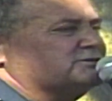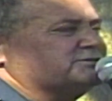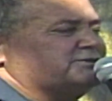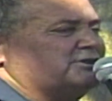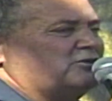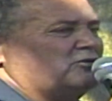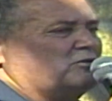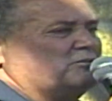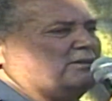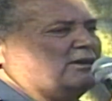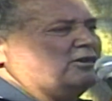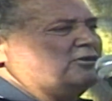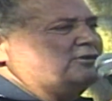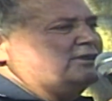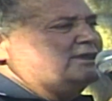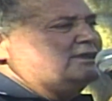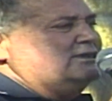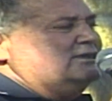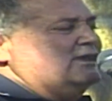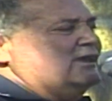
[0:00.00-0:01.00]

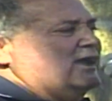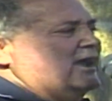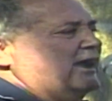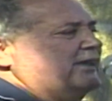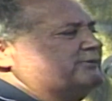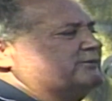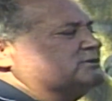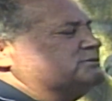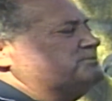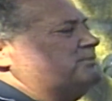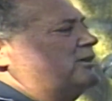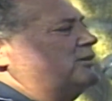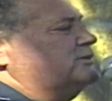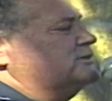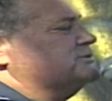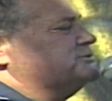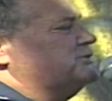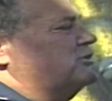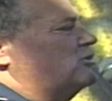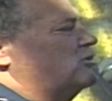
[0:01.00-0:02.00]
ceremony, and the
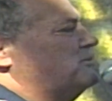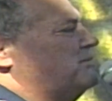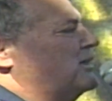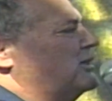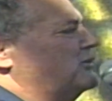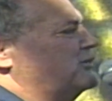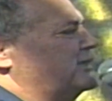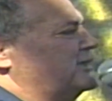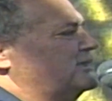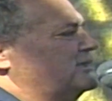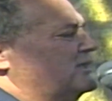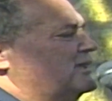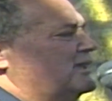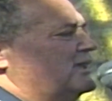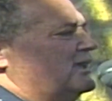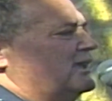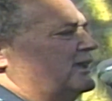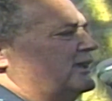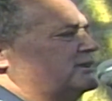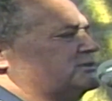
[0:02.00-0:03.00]
smoking ceremony
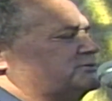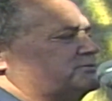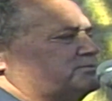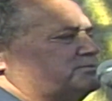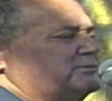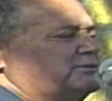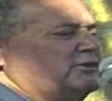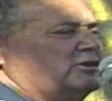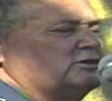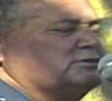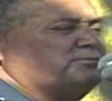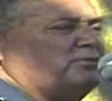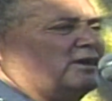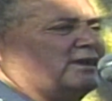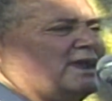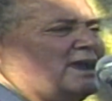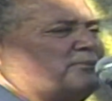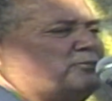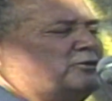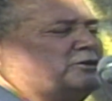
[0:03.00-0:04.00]
is used by
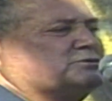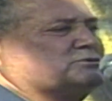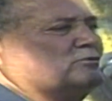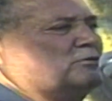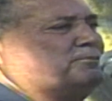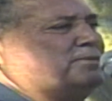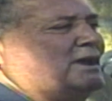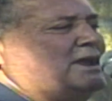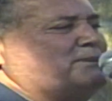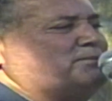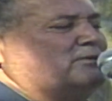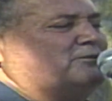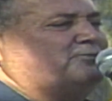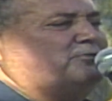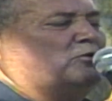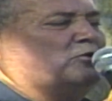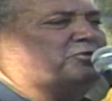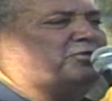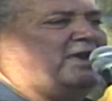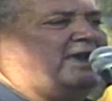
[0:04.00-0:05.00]
Aboriginal people
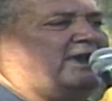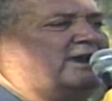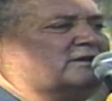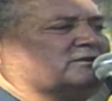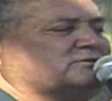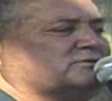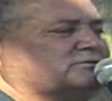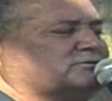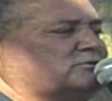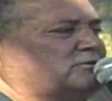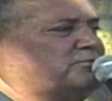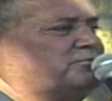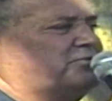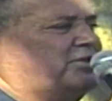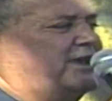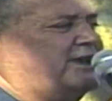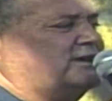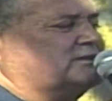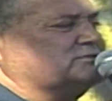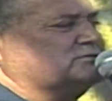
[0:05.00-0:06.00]
for thousands
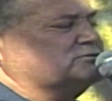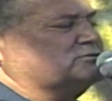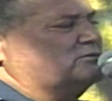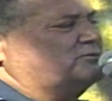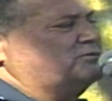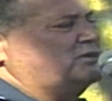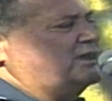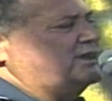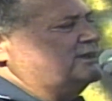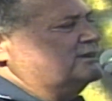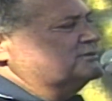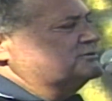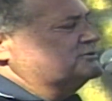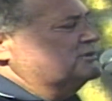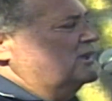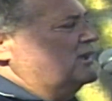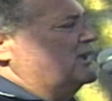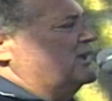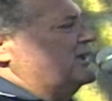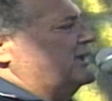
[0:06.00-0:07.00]
of years.
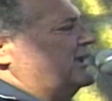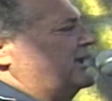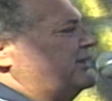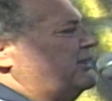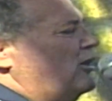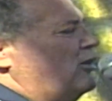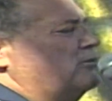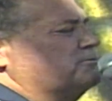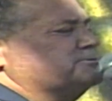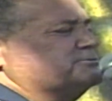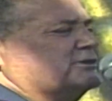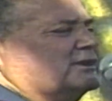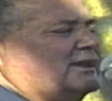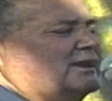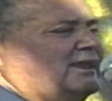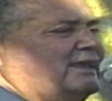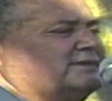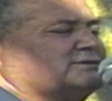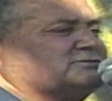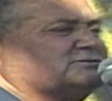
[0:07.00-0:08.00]
It helps to
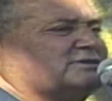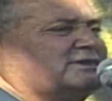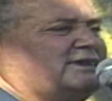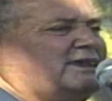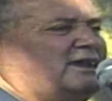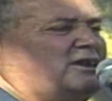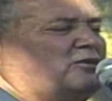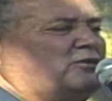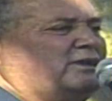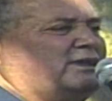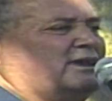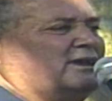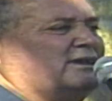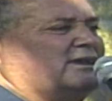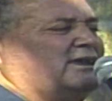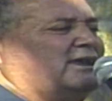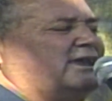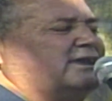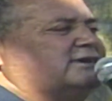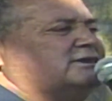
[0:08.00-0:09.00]
cleanse the area.
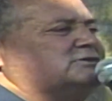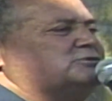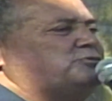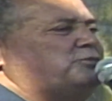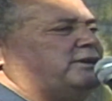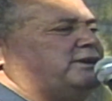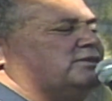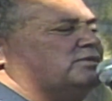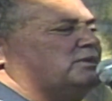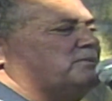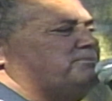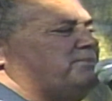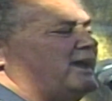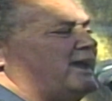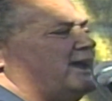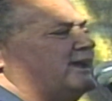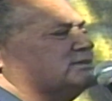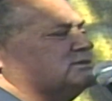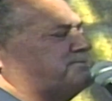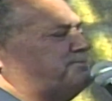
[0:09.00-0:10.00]
It gets rid of the
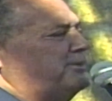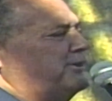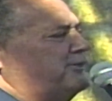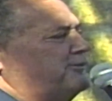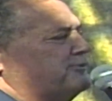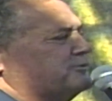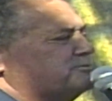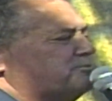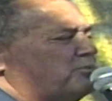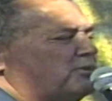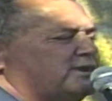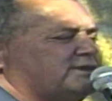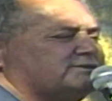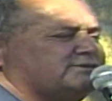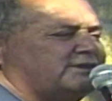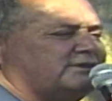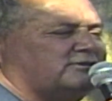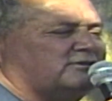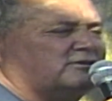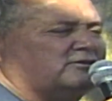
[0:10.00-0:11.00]
bad spirits, brings
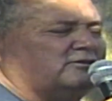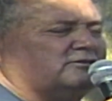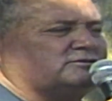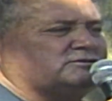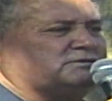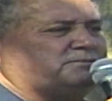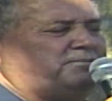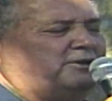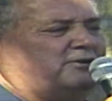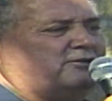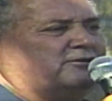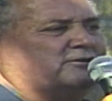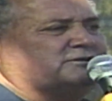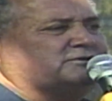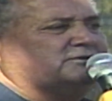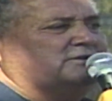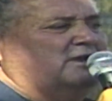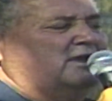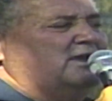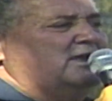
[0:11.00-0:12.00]
in the good
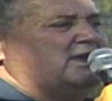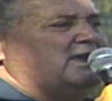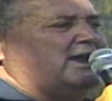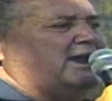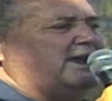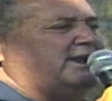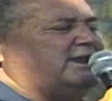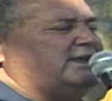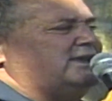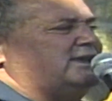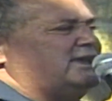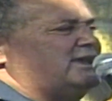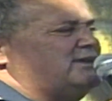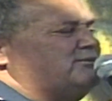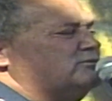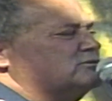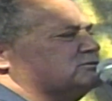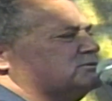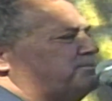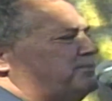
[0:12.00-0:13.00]
spirits. Any
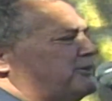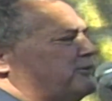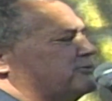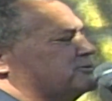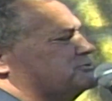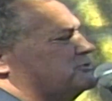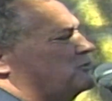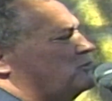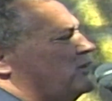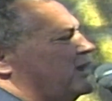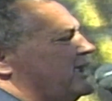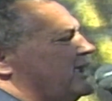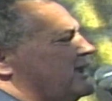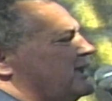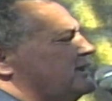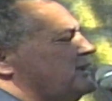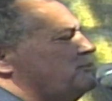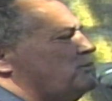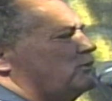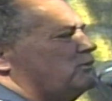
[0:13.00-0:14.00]
evil spirits
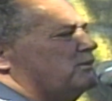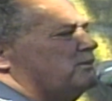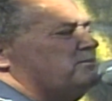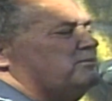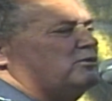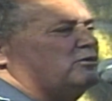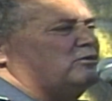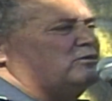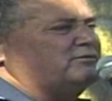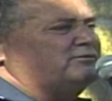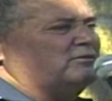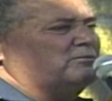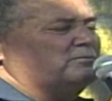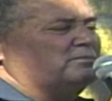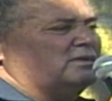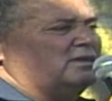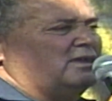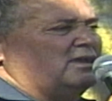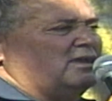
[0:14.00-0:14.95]
around, it will remove them.